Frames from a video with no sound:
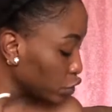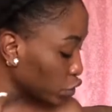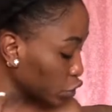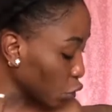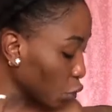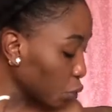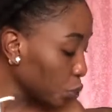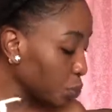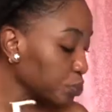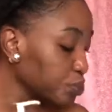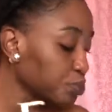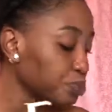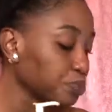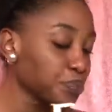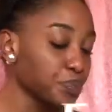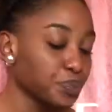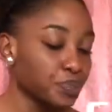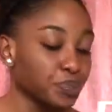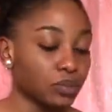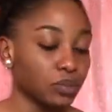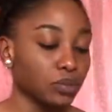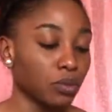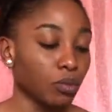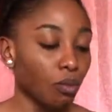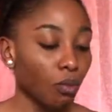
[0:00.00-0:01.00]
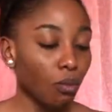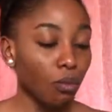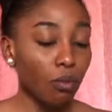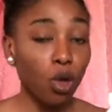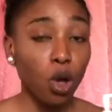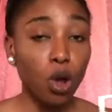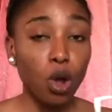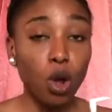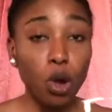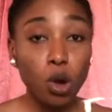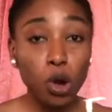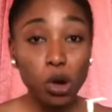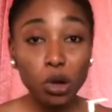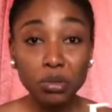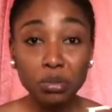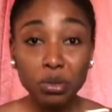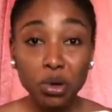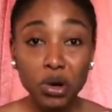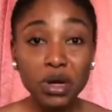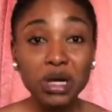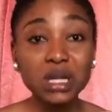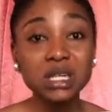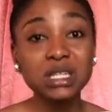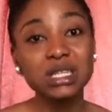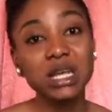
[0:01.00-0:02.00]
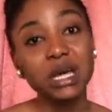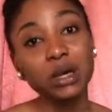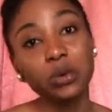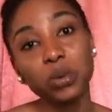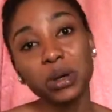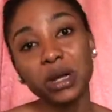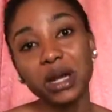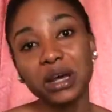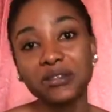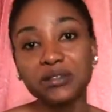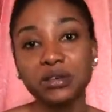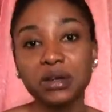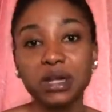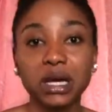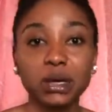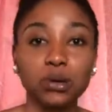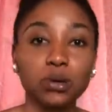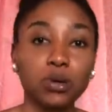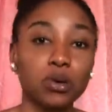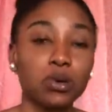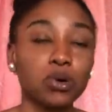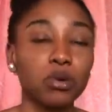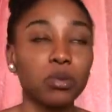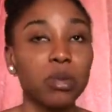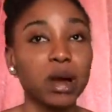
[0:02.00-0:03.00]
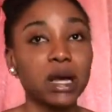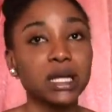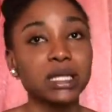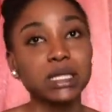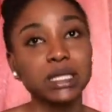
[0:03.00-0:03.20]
So on mornings, like when I feel like, oh, my